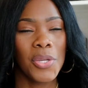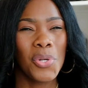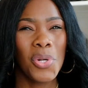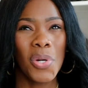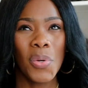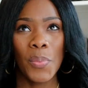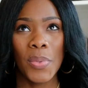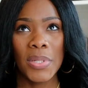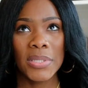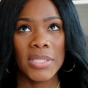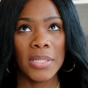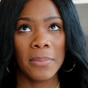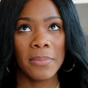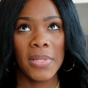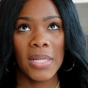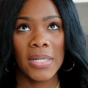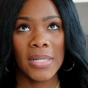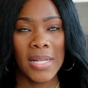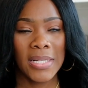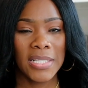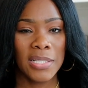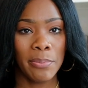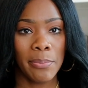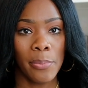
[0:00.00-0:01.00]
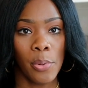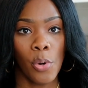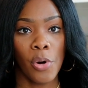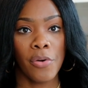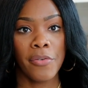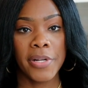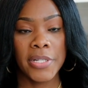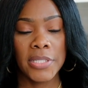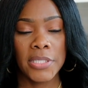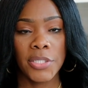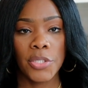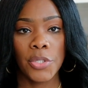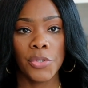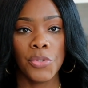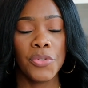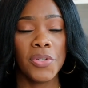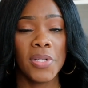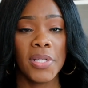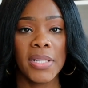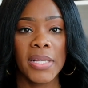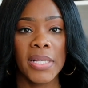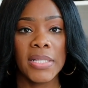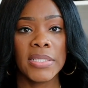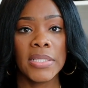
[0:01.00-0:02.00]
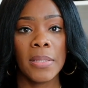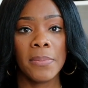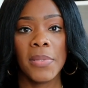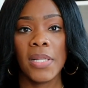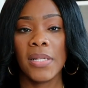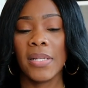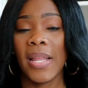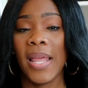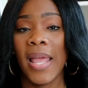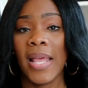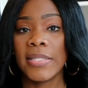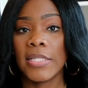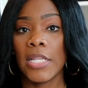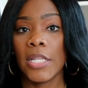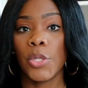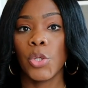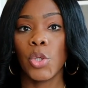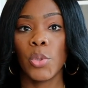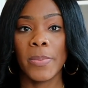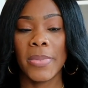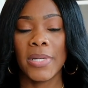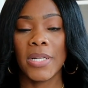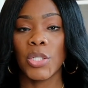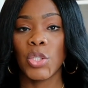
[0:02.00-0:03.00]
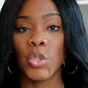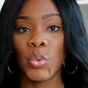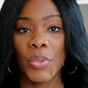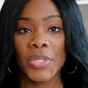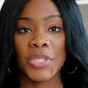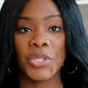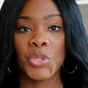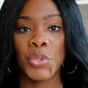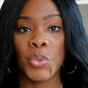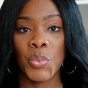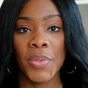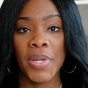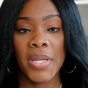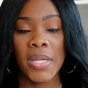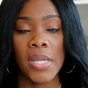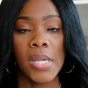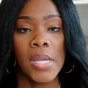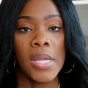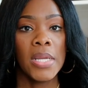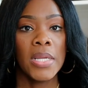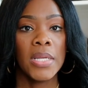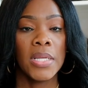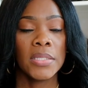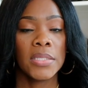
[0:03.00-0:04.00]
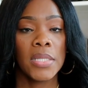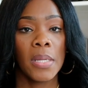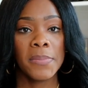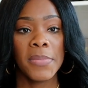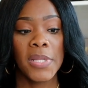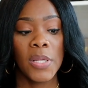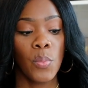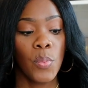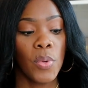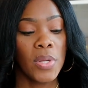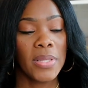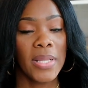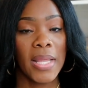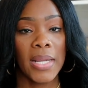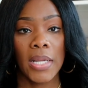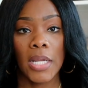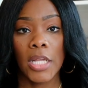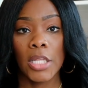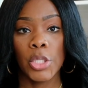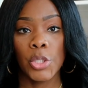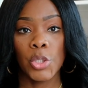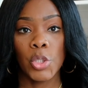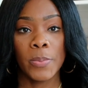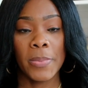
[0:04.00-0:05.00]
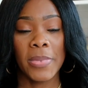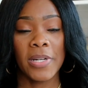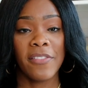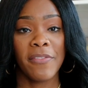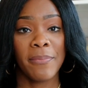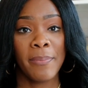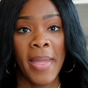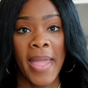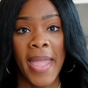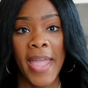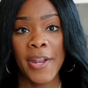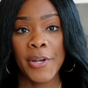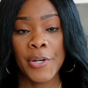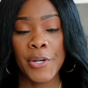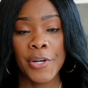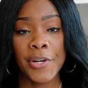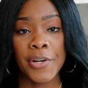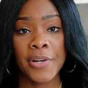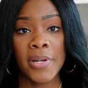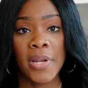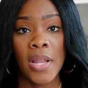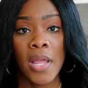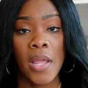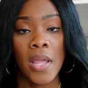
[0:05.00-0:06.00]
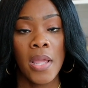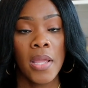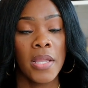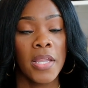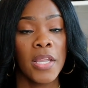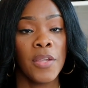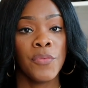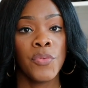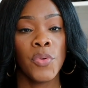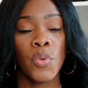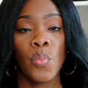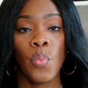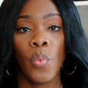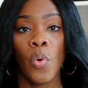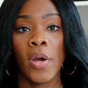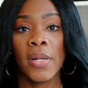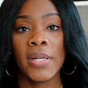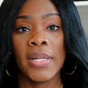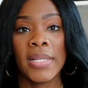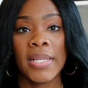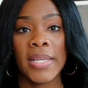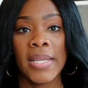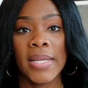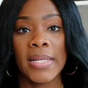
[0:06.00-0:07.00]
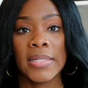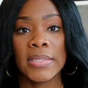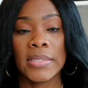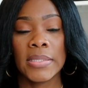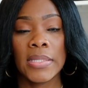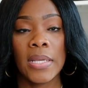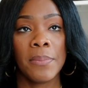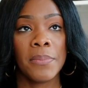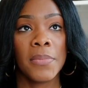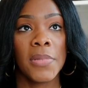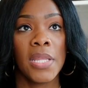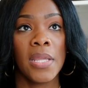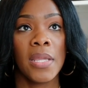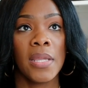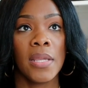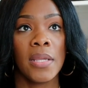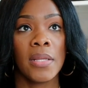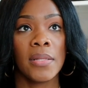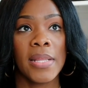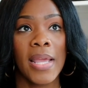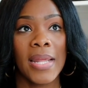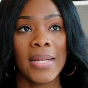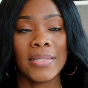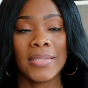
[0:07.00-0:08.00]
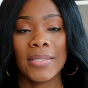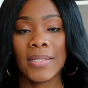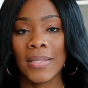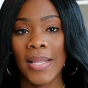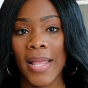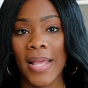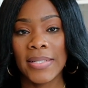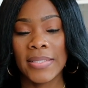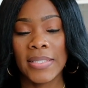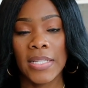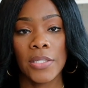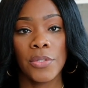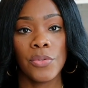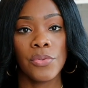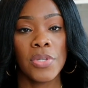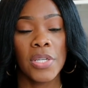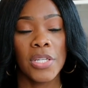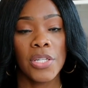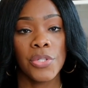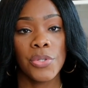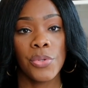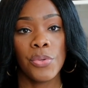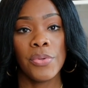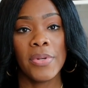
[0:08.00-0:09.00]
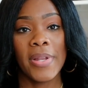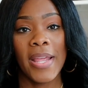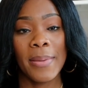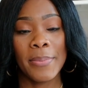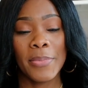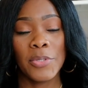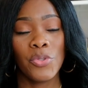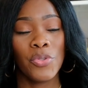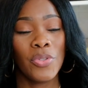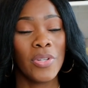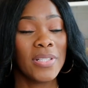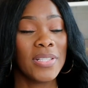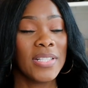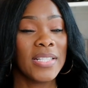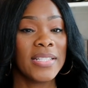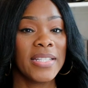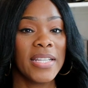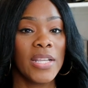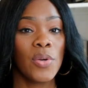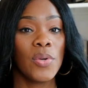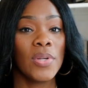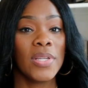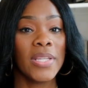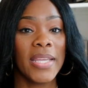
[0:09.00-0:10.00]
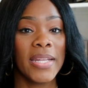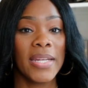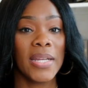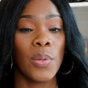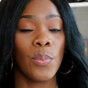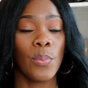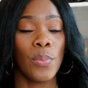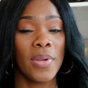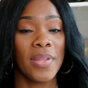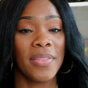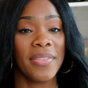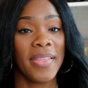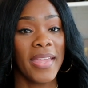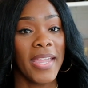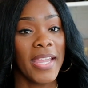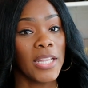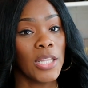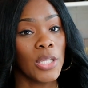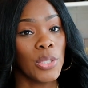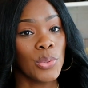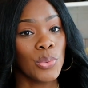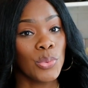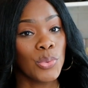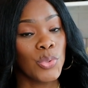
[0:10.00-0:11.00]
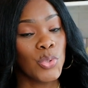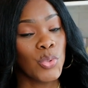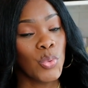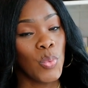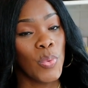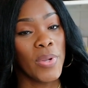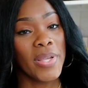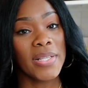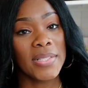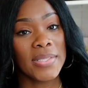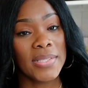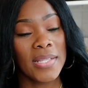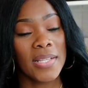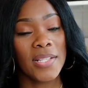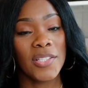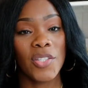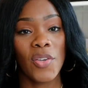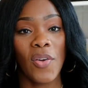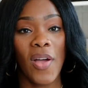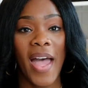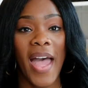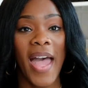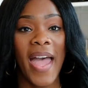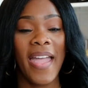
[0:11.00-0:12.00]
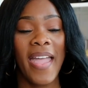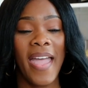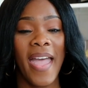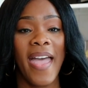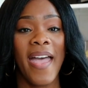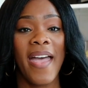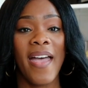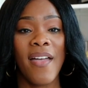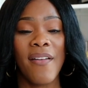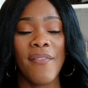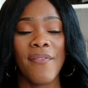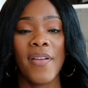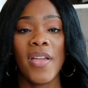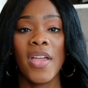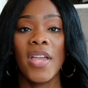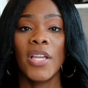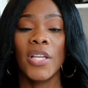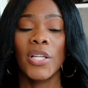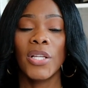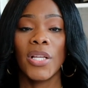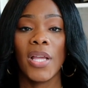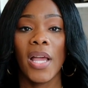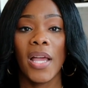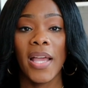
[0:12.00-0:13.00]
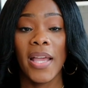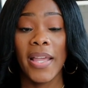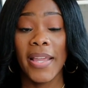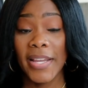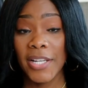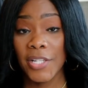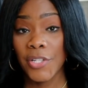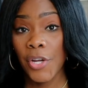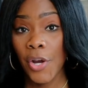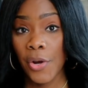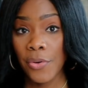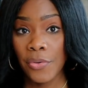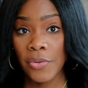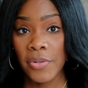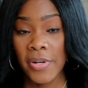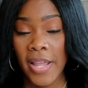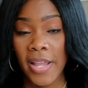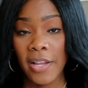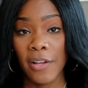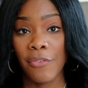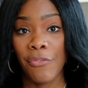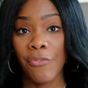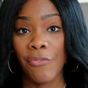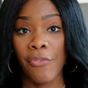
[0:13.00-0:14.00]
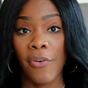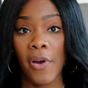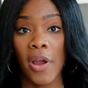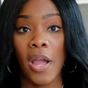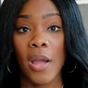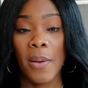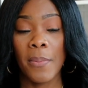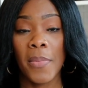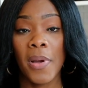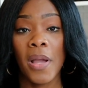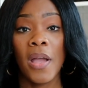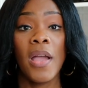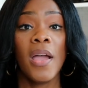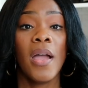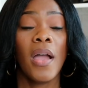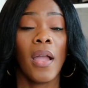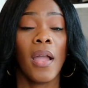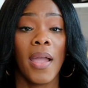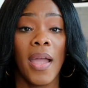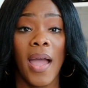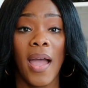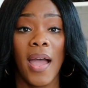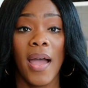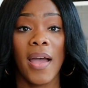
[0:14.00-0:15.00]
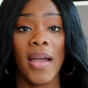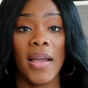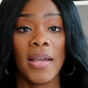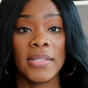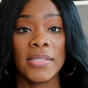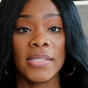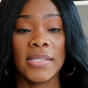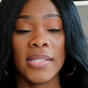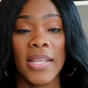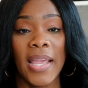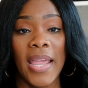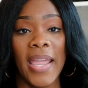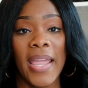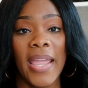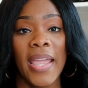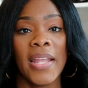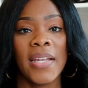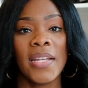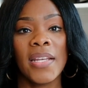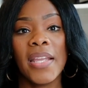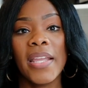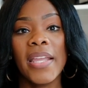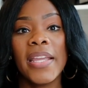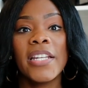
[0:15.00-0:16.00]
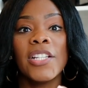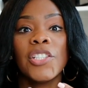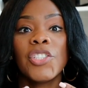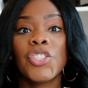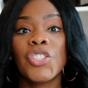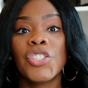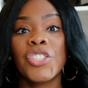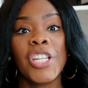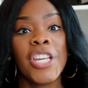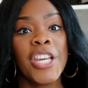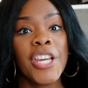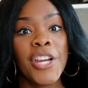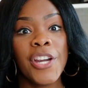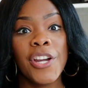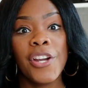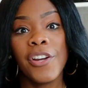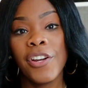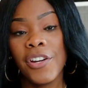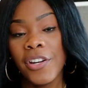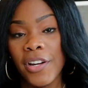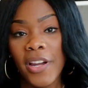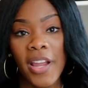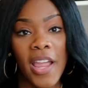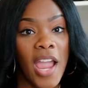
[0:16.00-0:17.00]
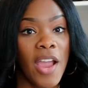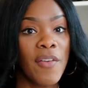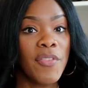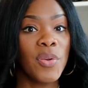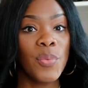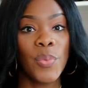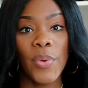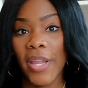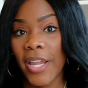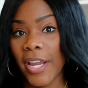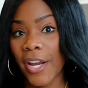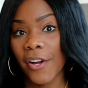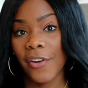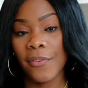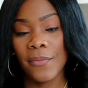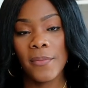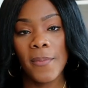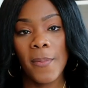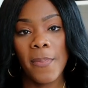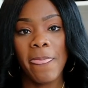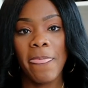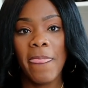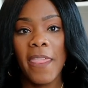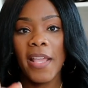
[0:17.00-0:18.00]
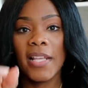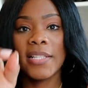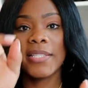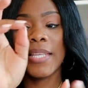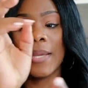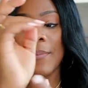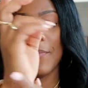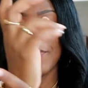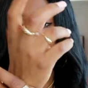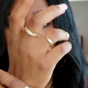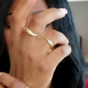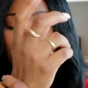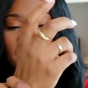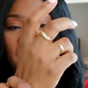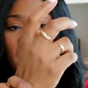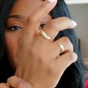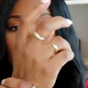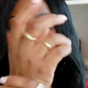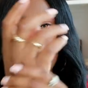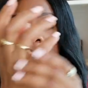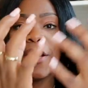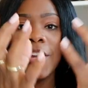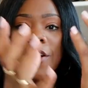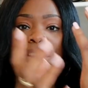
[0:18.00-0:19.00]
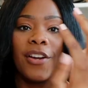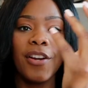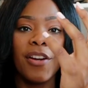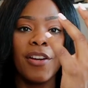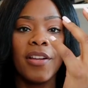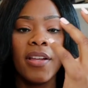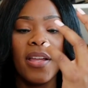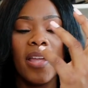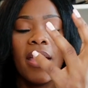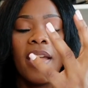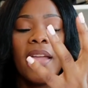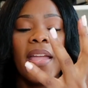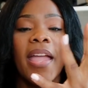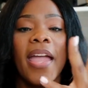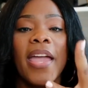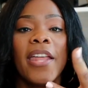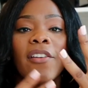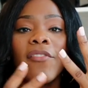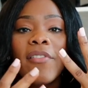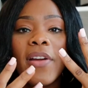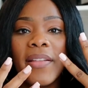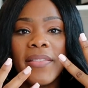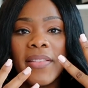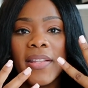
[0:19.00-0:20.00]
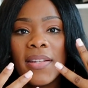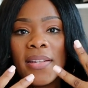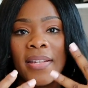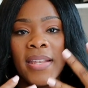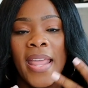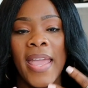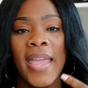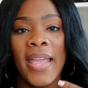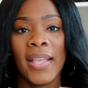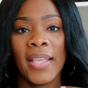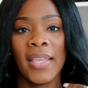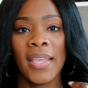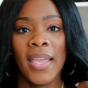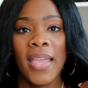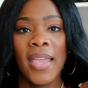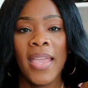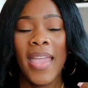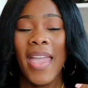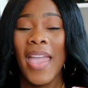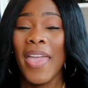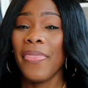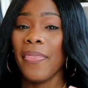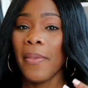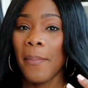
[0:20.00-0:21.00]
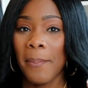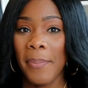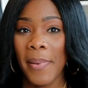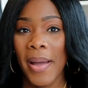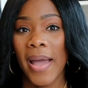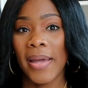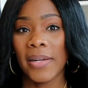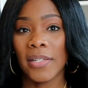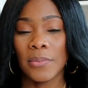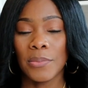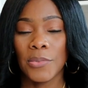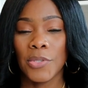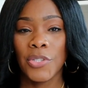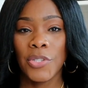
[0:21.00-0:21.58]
You don't want something that's boring, so you can get something that has a little bit of twist to it, something with like a little bit of pattern. If you want to get something that is classic, you can do that, but you can still get it with a little twist. So I have a turtleneck from C O S, and it is sheer everywhere except for here and around the neck and the bottom.